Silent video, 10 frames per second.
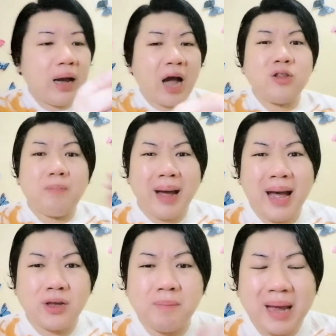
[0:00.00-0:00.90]
Ano
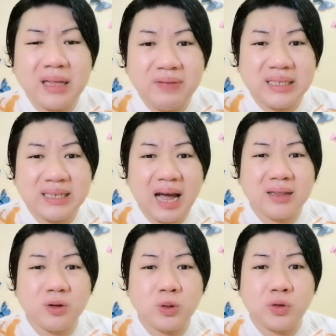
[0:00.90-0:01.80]
ba yung benefits niya
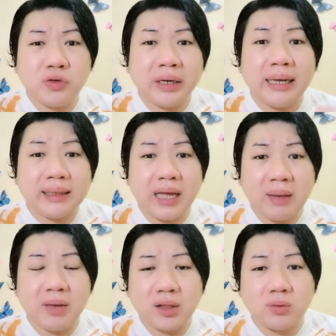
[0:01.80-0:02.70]
at gusto niyong
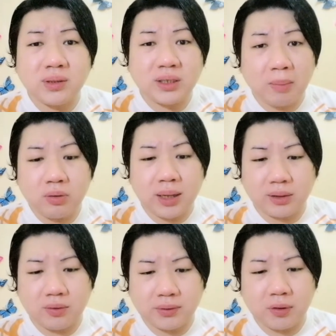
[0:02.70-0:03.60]
i-claim niya itong sabon na
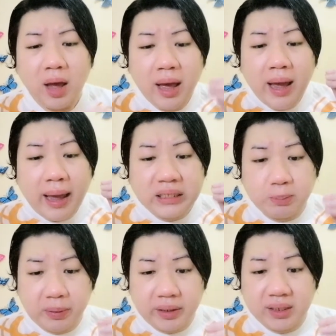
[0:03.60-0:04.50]
to? So,
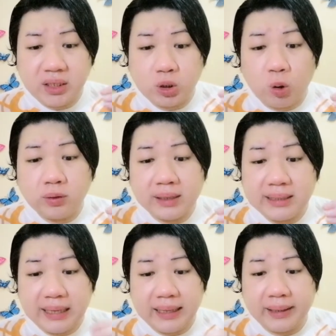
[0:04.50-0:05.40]
experience total
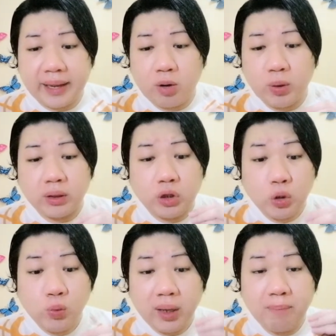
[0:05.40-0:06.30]
skincare with
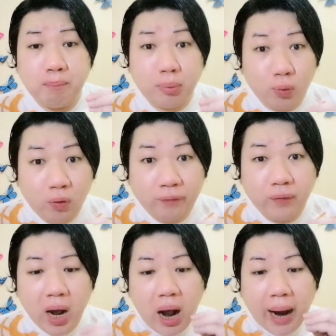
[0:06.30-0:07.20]
new
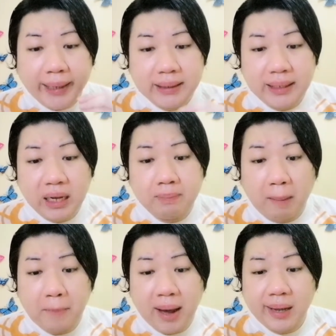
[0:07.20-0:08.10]
improved RDL
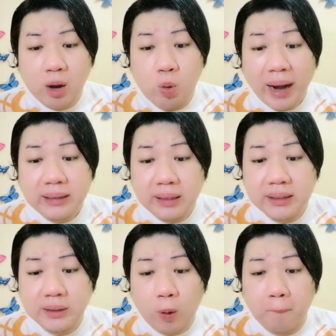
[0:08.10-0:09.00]
Papaya
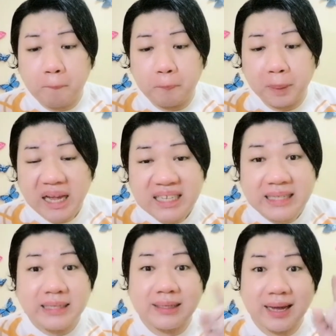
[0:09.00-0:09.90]
Whitening Soap
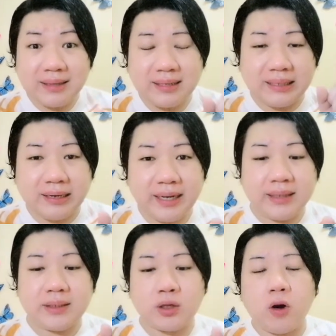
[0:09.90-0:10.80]
plus
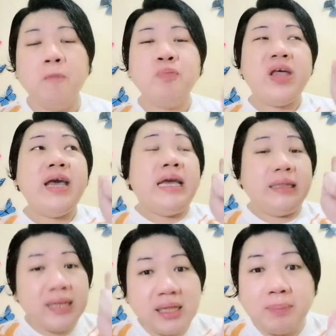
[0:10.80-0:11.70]
sunscreen. So,
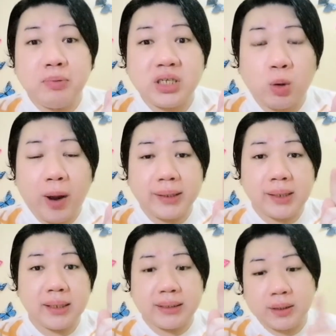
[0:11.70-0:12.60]
hindi lang po siya
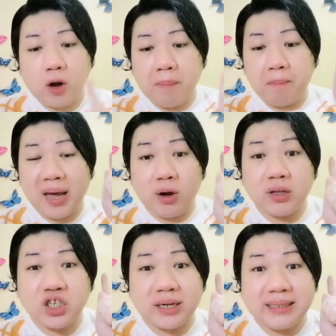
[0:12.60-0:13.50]
whitening soap, meron
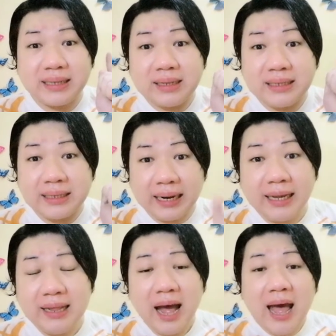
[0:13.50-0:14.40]
na siyang
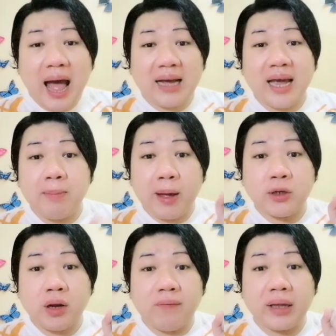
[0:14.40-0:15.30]
sunscreen. Again,
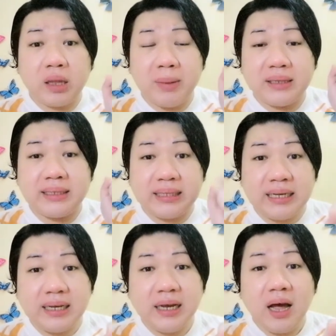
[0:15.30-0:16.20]
meron siyang vitamin
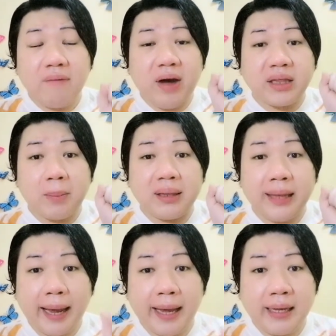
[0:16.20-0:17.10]
C, vitamin
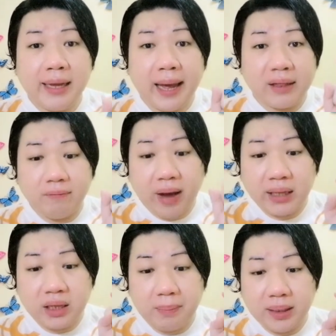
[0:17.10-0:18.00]
A, and
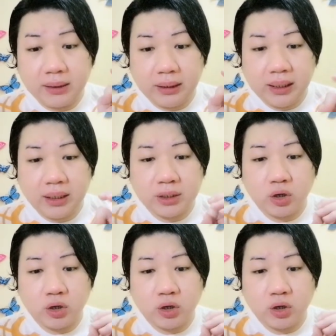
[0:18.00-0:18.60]
vitamin E.